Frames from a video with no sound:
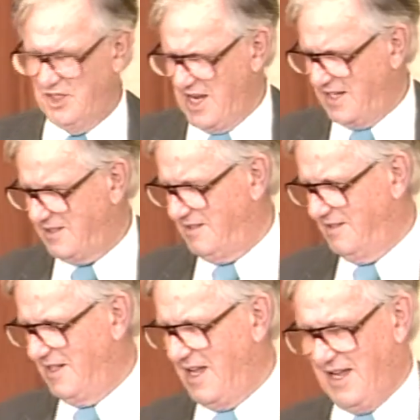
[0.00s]

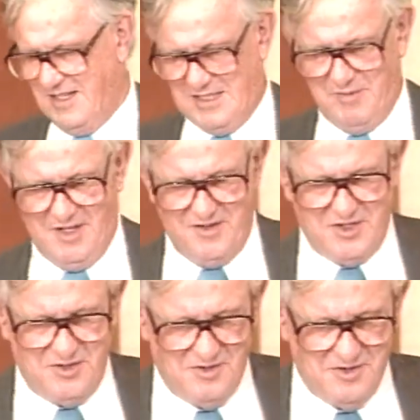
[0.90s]
Jackson and I and some of the other
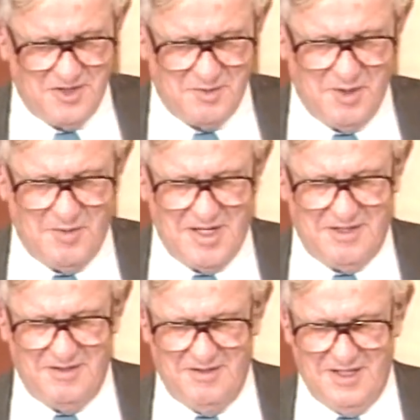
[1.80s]
students, we
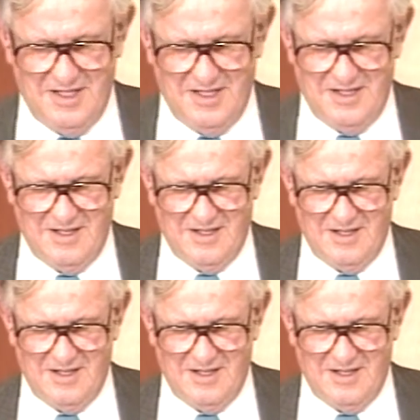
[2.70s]
went to the